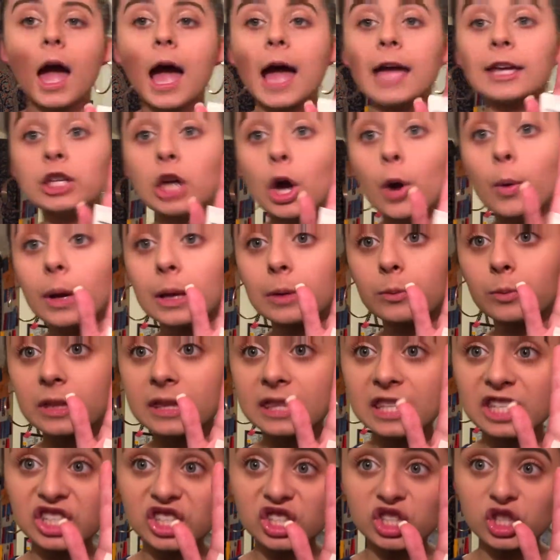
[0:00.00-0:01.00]
I go in
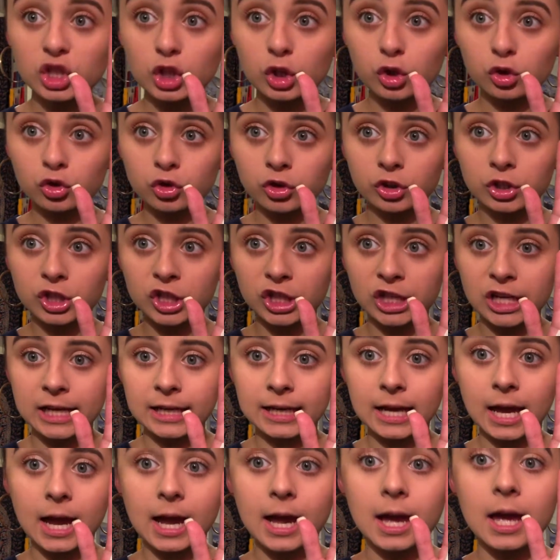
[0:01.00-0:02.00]
with this
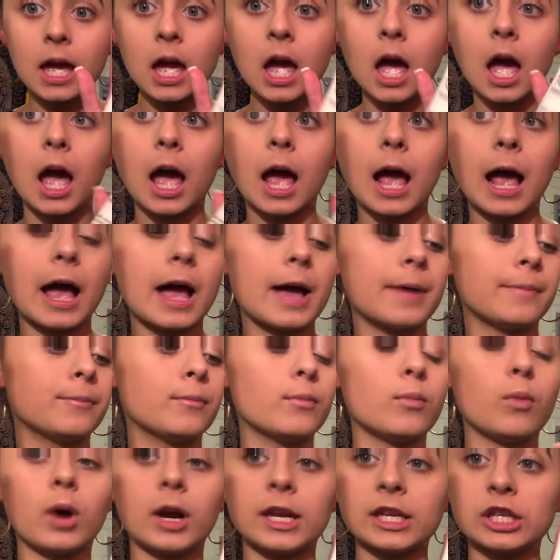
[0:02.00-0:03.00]
Neutrogena
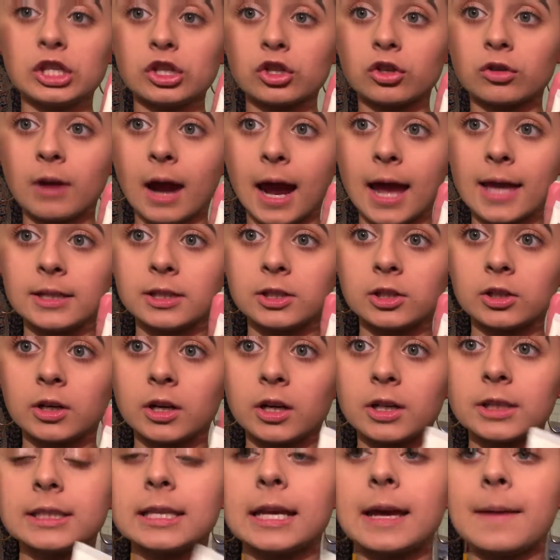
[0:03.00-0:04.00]

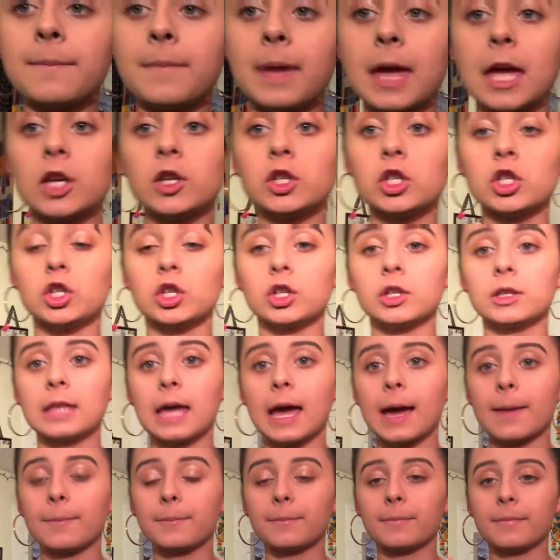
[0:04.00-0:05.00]
moisturizer to make sure
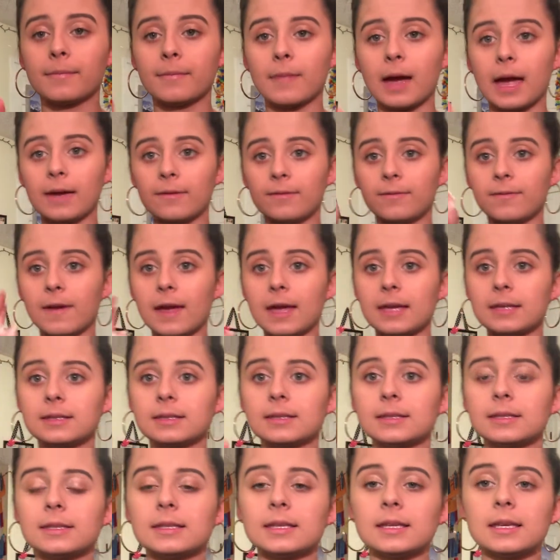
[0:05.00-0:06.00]
that my
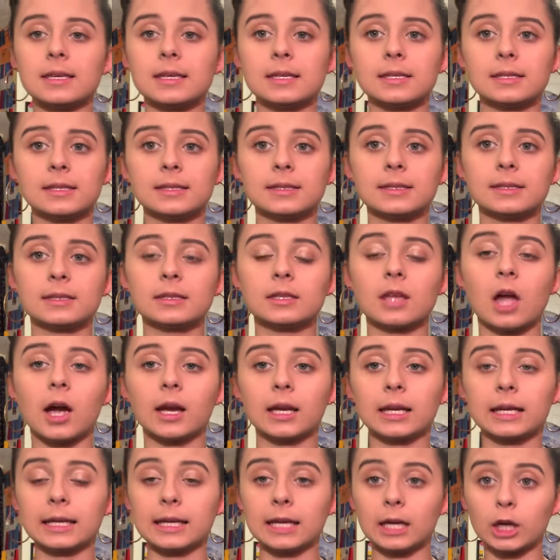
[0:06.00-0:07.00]
face is
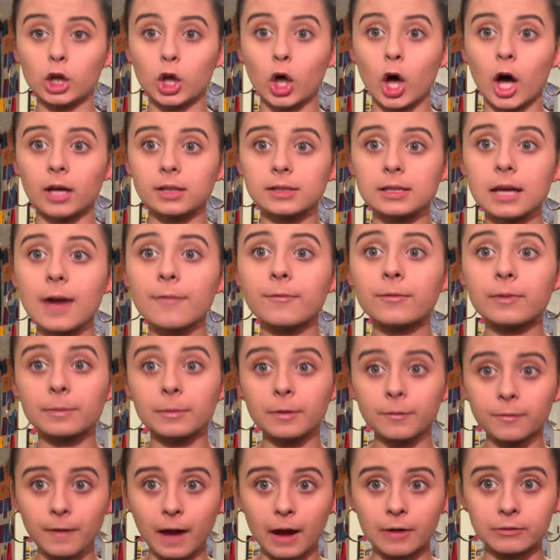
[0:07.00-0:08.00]
not going to get clogged up from
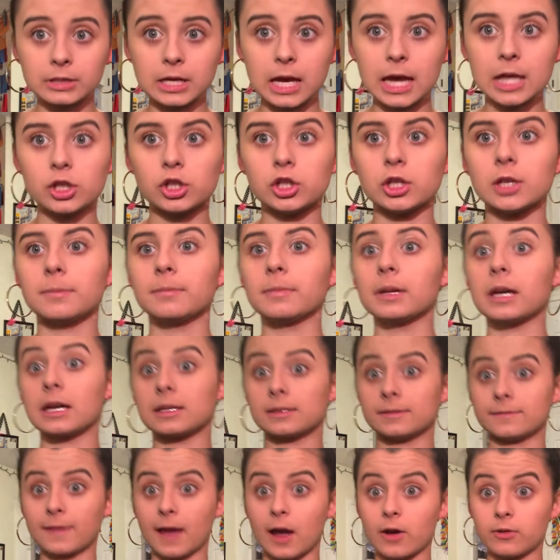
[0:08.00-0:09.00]
the foundation,
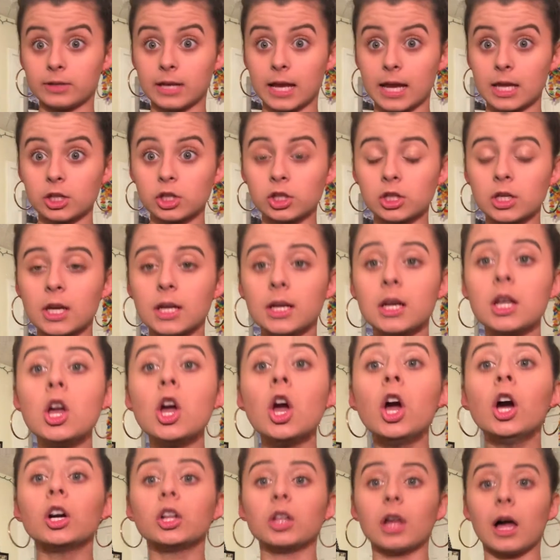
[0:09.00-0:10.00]
because foundation
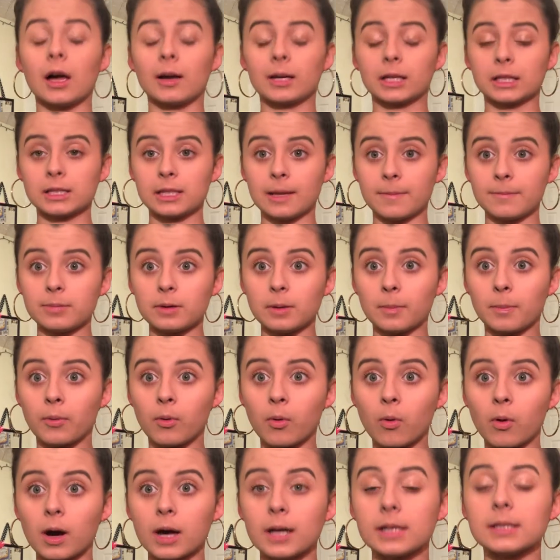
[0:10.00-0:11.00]
clogs up your
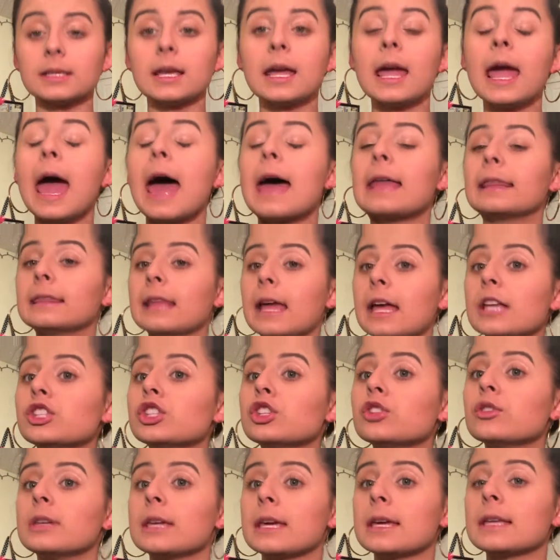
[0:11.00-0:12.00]
pores
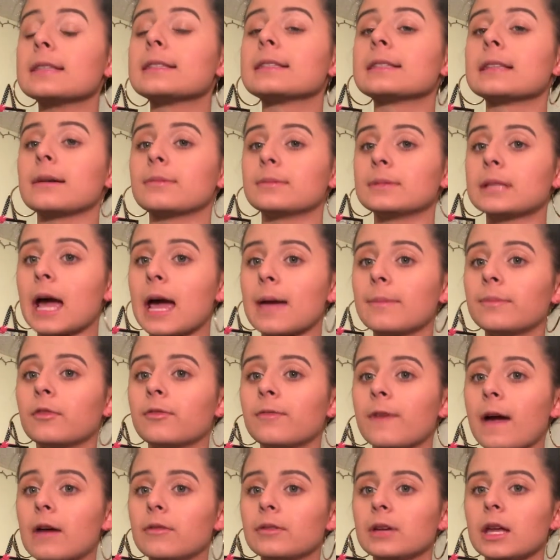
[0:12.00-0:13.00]
unless you get some type of
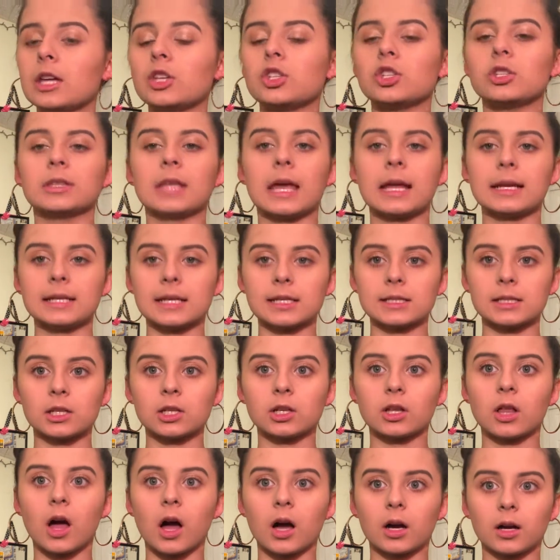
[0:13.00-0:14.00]
foundation that
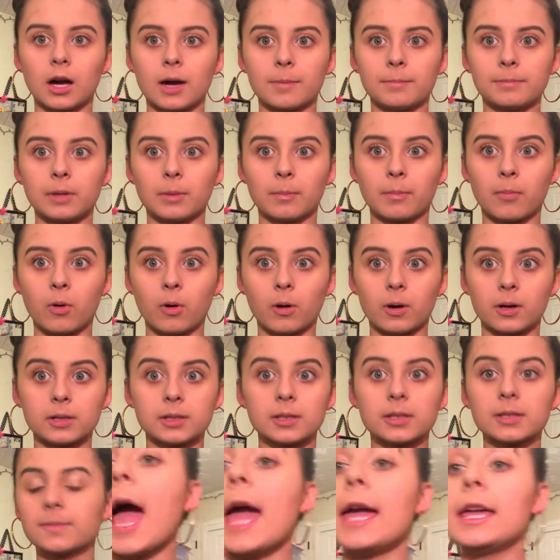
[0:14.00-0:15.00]
doesn't clog up your pores.